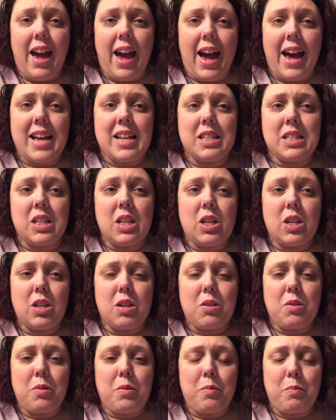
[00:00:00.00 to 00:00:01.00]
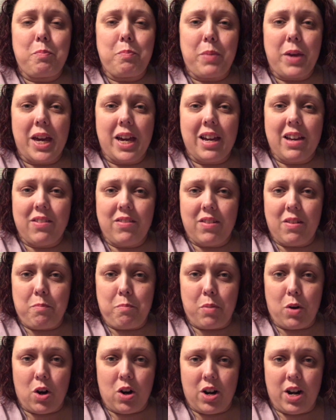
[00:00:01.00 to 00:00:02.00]
as big of a
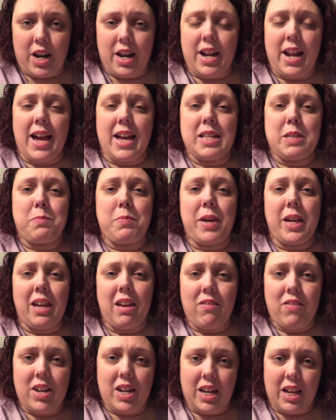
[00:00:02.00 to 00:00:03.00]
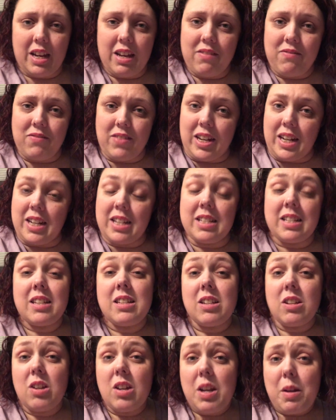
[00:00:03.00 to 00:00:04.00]
burden, as big of an inconvenience
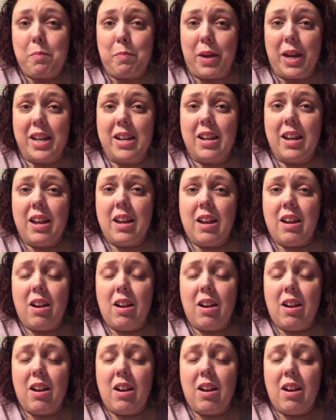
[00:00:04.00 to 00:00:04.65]
as it could have been,